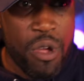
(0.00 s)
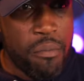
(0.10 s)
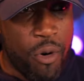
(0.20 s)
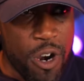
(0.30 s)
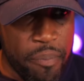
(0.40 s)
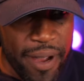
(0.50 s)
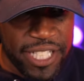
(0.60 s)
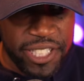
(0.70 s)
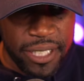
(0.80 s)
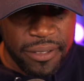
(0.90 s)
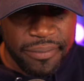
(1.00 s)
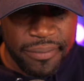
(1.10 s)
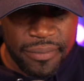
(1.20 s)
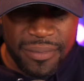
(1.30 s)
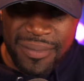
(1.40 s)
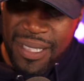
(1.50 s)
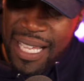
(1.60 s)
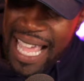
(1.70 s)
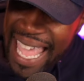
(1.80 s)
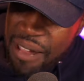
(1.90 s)
more pressure,
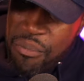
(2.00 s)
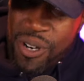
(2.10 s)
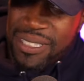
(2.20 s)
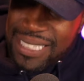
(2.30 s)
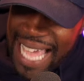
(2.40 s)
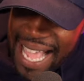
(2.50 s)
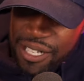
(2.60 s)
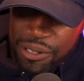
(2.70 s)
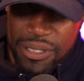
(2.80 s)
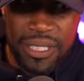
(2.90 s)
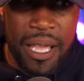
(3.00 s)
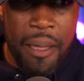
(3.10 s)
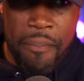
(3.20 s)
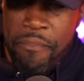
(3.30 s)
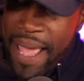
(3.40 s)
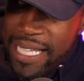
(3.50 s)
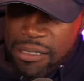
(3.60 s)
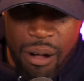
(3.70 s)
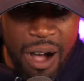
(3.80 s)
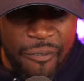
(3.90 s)
and more tackles based
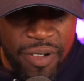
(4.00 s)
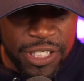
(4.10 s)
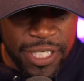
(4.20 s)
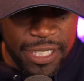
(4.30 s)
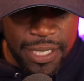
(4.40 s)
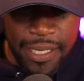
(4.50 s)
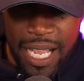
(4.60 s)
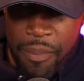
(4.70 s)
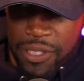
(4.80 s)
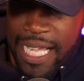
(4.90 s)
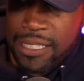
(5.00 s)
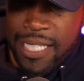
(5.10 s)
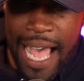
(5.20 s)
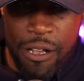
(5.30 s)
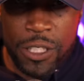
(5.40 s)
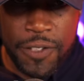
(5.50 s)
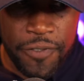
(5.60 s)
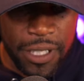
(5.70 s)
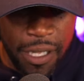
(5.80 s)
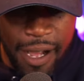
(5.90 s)
off of just the numbers. Now, tackles for
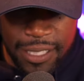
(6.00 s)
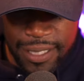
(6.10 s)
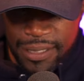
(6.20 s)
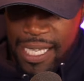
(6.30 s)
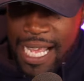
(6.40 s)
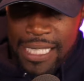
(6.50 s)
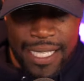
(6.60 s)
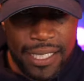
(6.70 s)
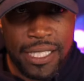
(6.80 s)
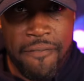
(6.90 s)
losses. This is a